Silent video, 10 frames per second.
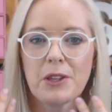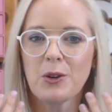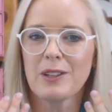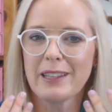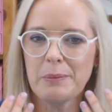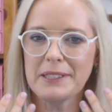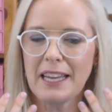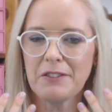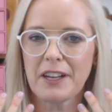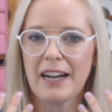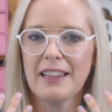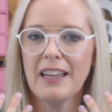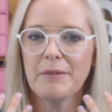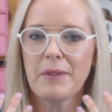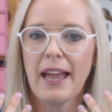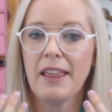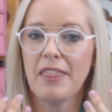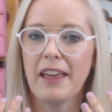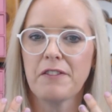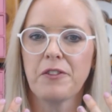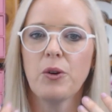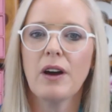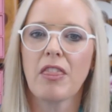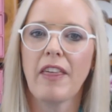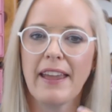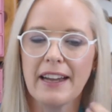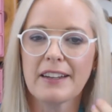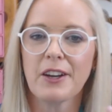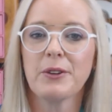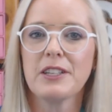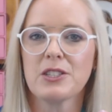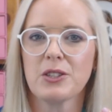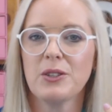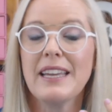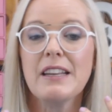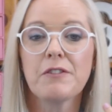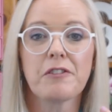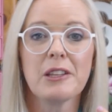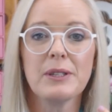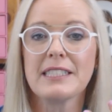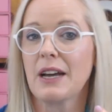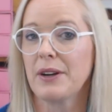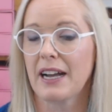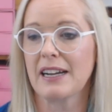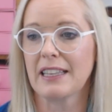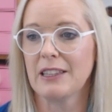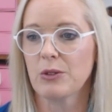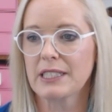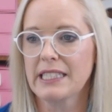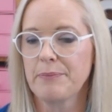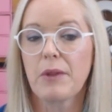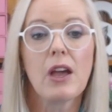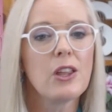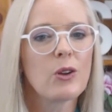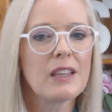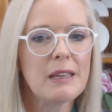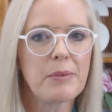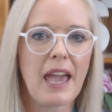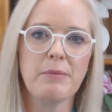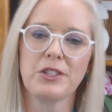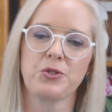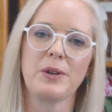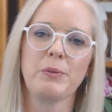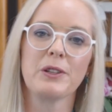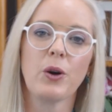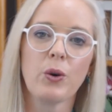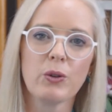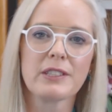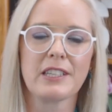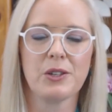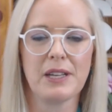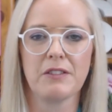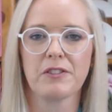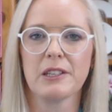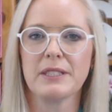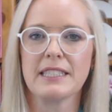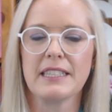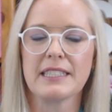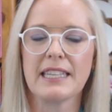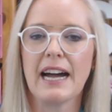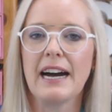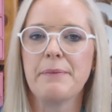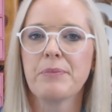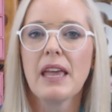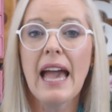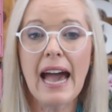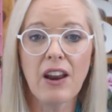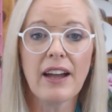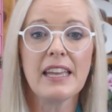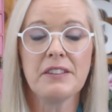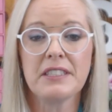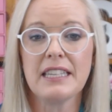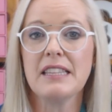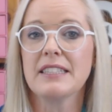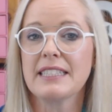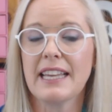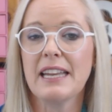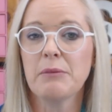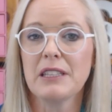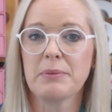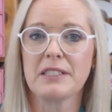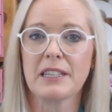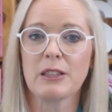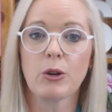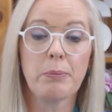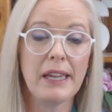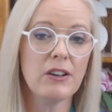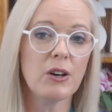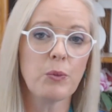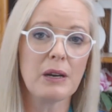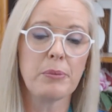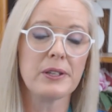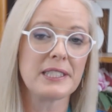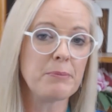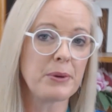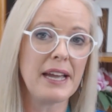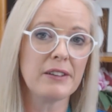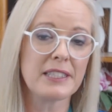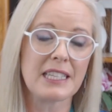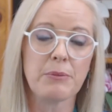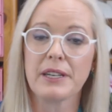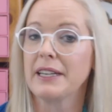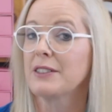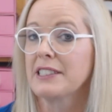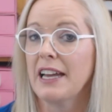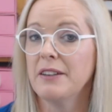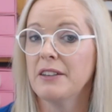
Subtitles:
Your lips have color, and therefore they are going to influence how a color looks. your lip chemistry will also influence this. And I have seen the same lipstick look pink on one person, brown on somebody else,